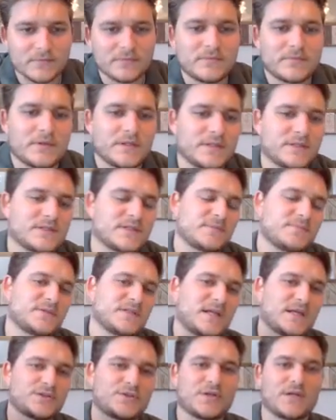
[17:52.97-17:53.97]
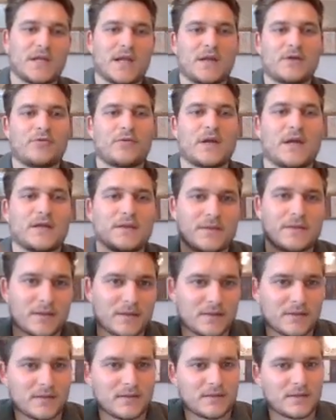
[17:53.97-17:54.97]
the substantia
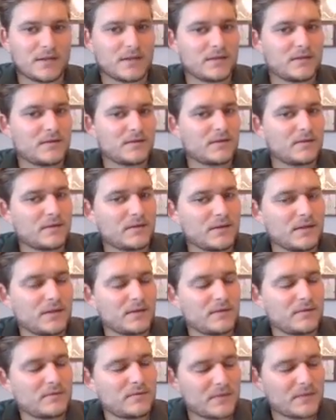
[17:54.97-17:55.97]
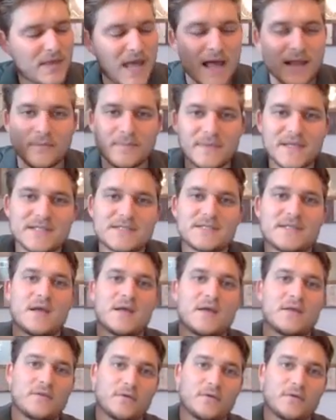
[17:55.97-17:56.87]
nigra, the thalamus,